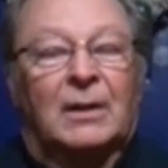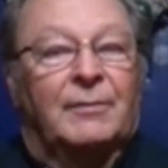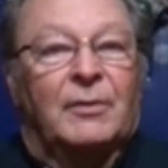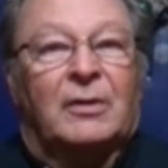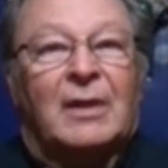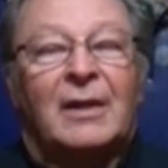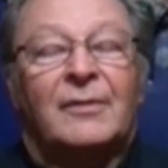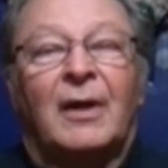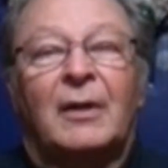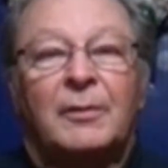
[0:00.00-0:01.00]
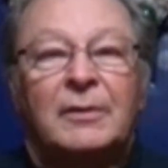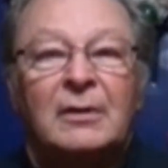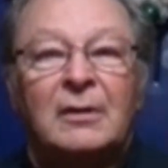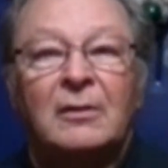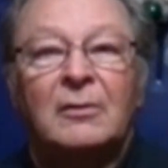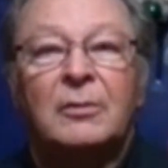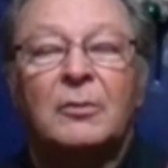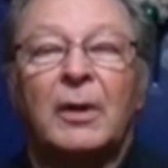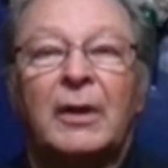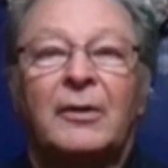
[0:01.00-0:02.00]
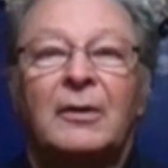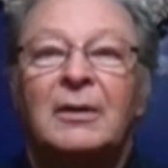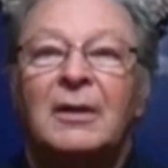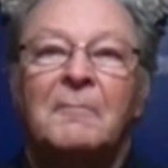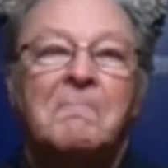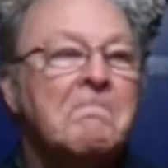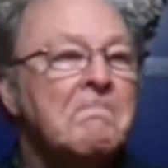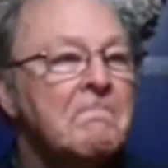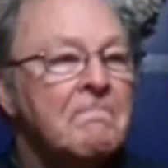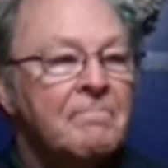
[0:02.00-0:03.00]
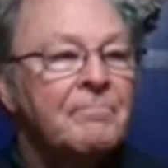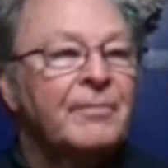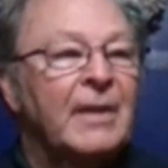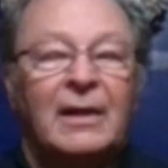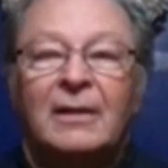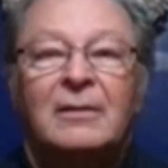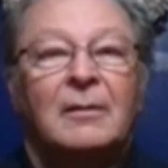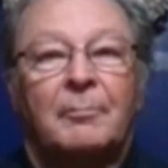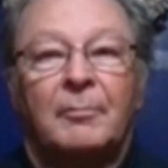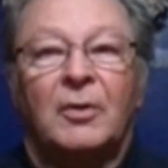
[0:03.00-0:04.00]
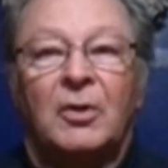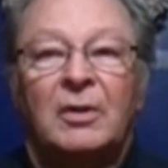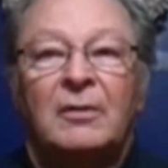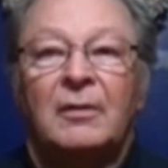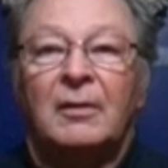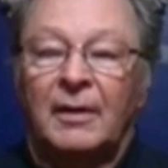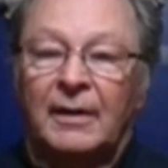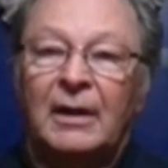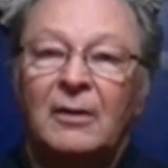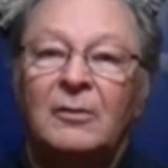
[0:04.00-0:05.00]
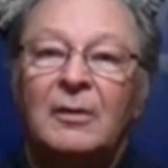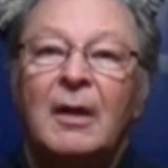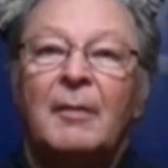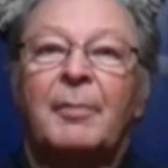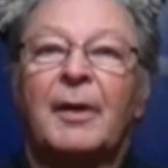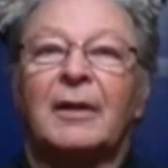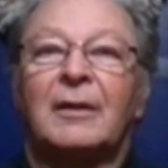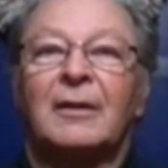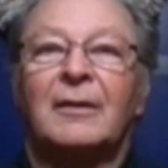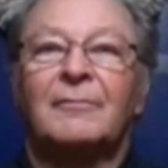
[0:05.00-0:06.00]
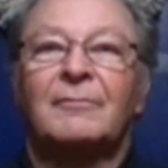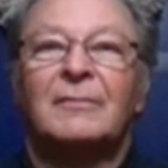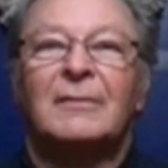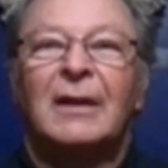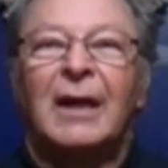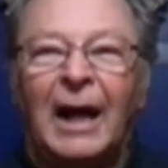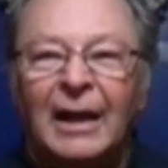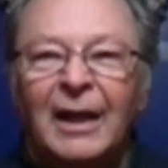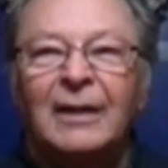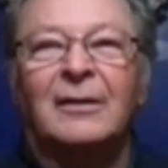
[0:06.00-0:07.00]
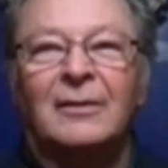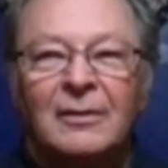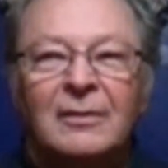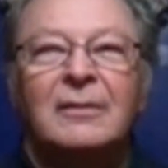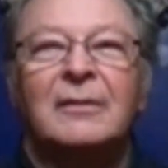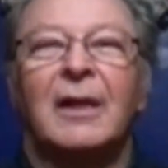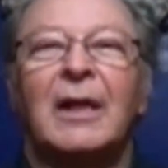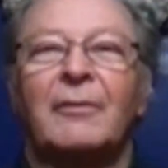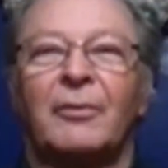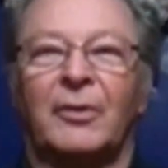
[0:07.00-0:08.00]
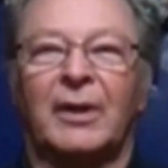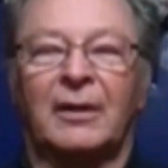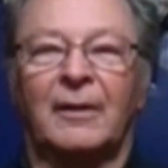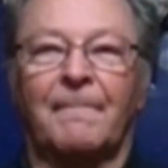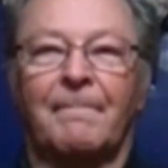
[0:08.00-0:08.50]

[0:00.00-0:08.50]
if you're satisfied with just a little square, then it's a good deal, but I like to savor it.